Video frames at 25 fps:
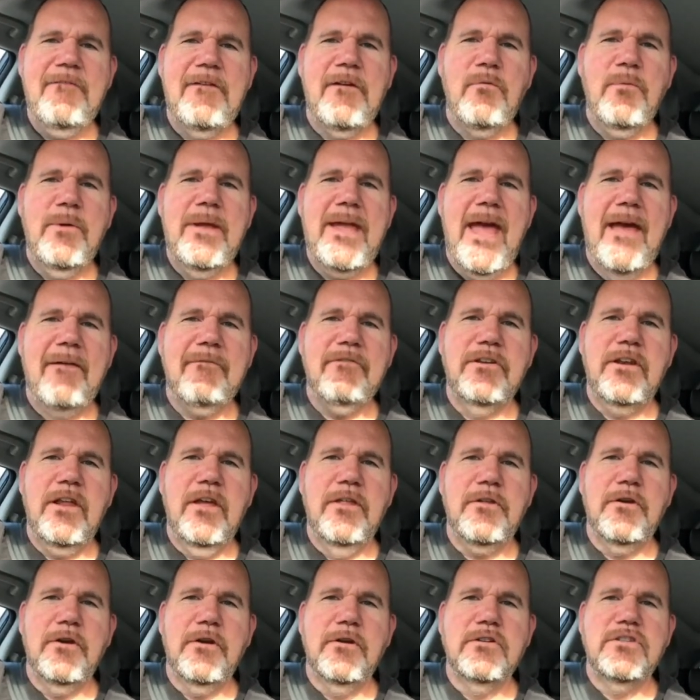and we have
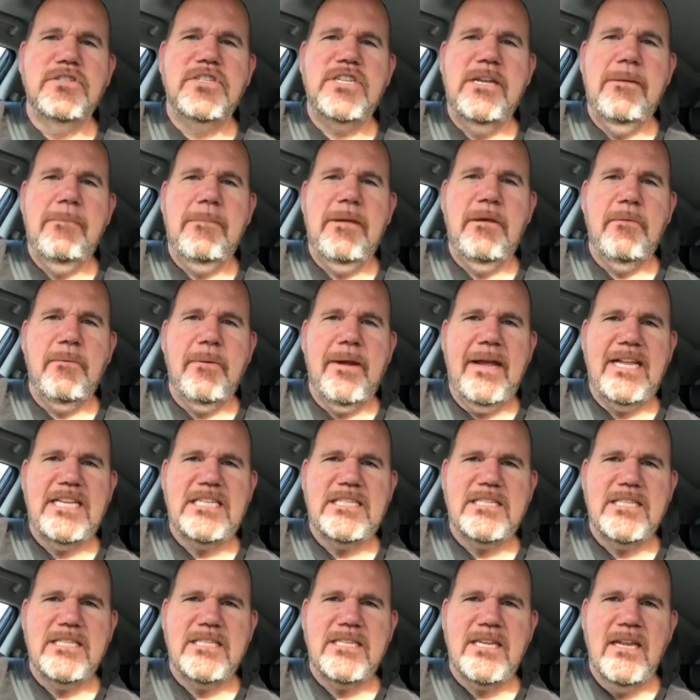another Jimmy
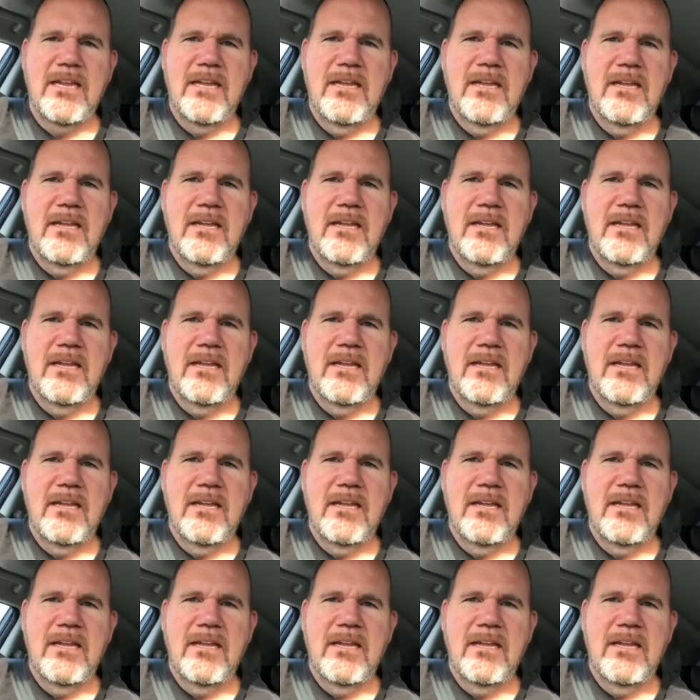Rants